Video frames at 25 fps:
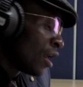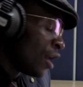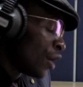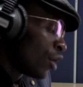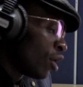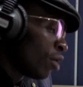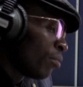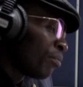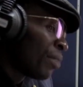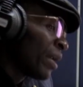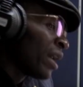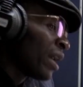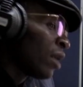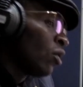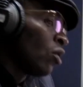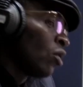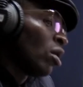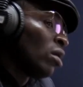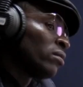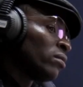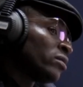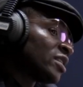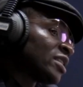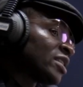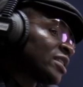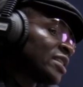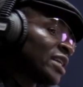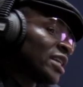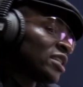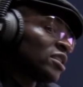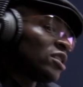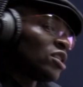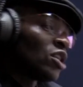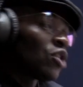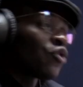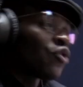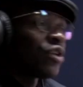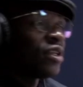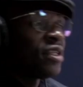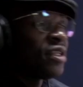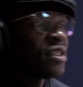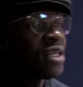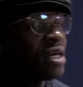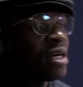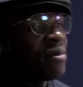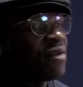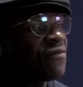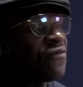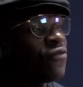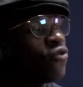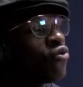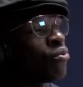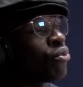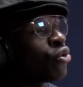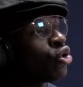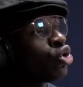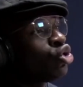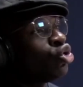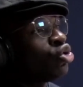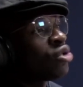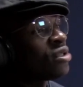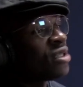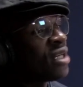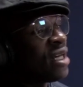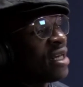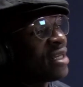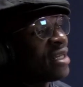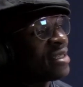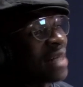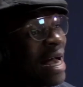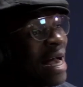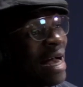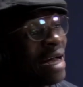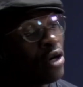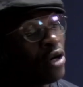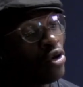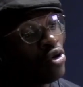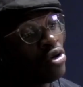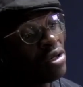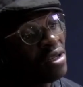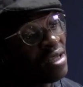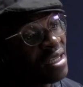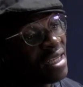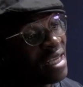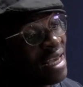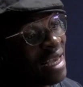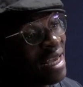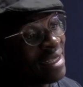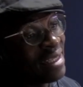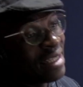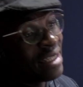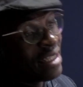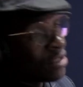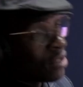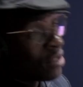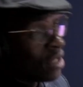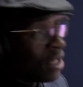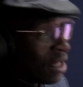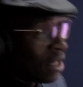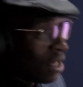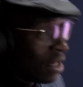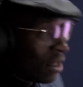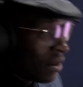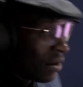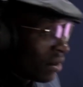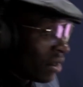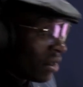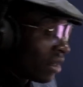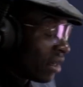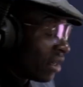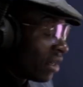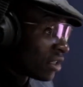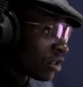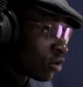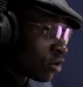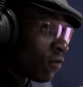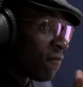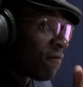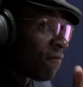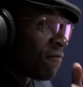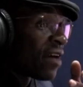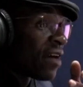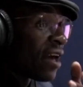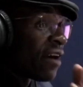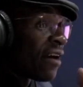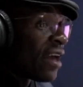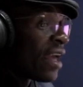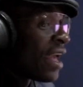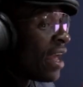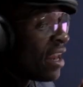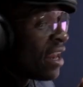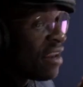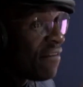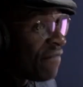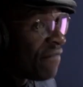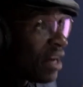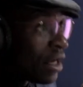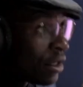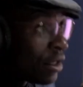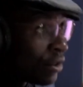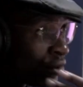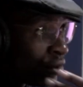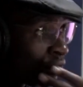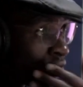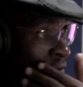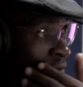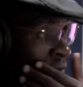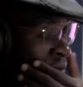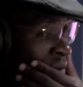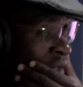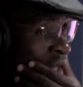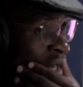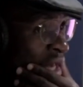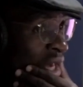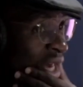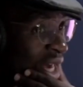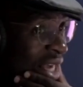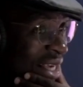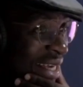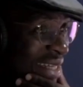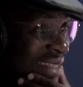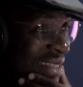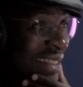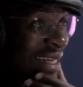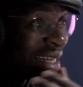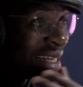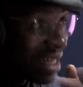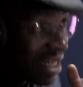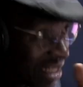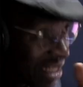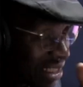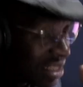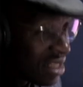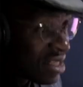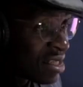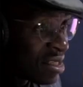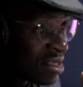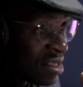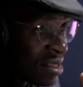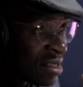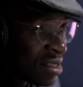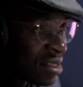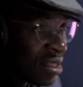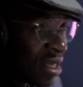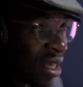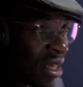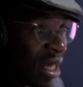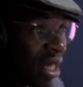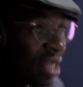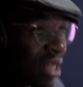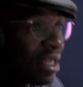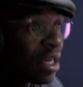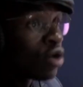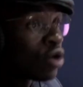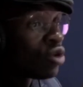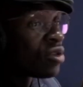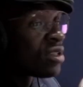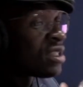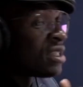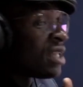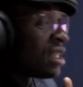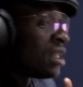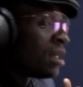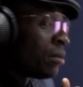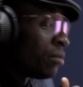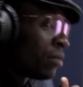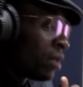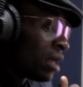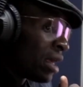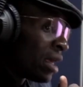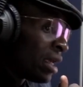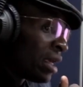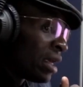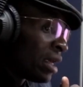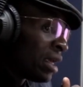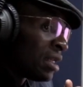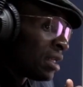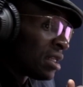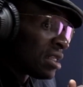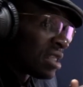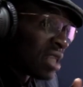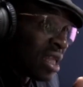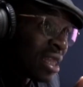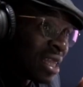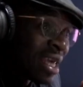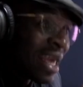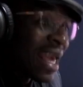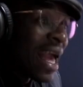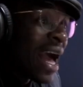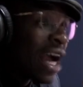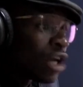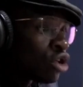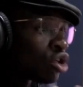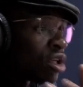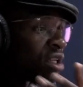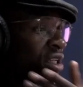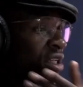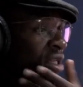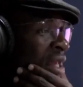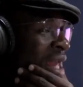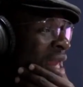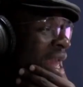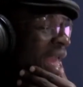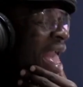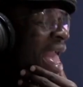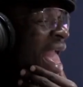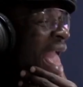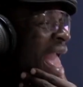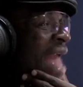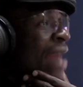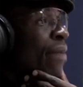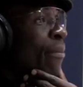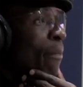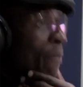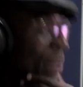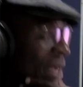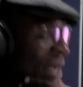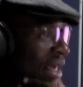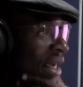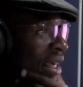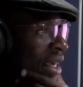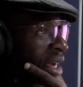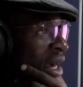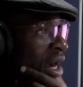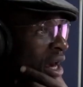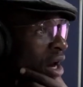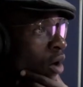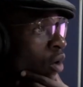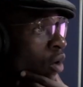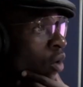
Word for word: You know, back home, such degrees, Emma producers are not regarded as uh, as of any value, you know. Yet in other countries, uh, they consider them and they actually earn big.